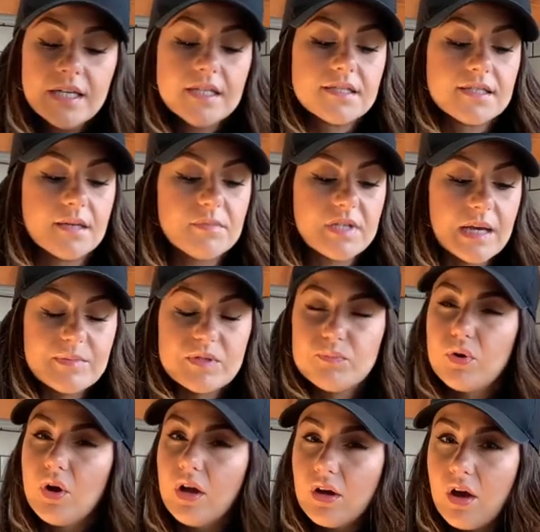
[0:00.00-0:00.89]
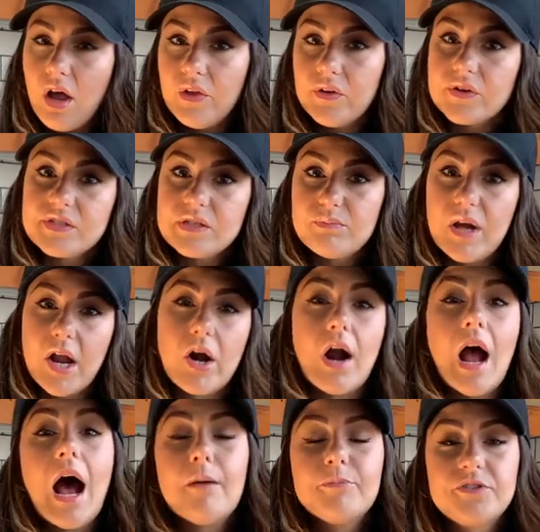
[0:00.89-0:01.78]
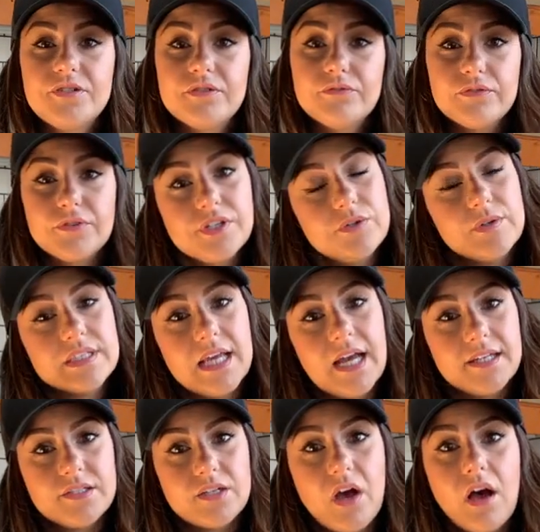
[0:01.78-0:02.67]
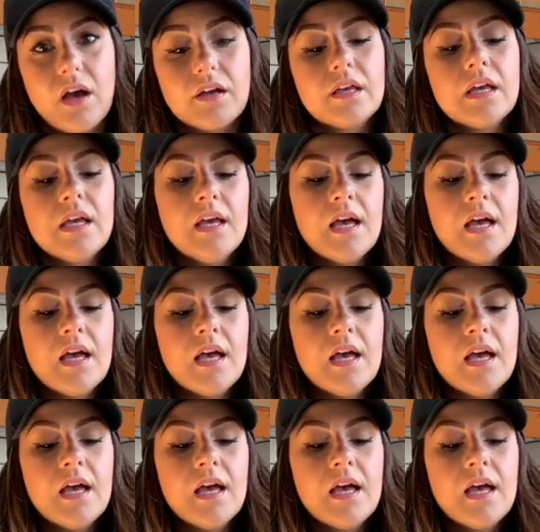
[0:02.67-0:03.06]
sometimes a prong collar is a better option for you and that dog.